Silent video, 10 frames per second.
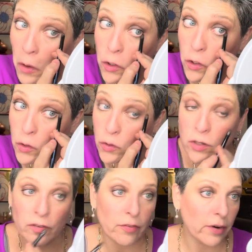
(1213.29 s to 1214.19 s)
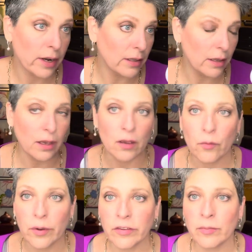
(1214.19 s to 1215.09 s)
user-friendly
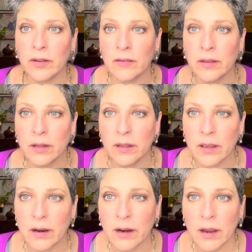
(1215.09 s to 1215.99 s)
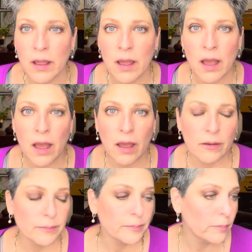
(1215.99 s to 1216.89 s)
Westman Atelier
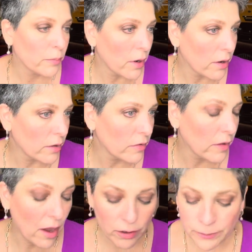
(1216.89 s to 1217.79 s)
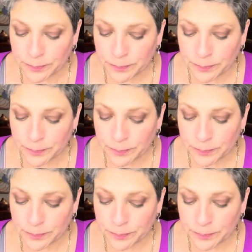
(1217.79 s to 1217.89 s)
products are.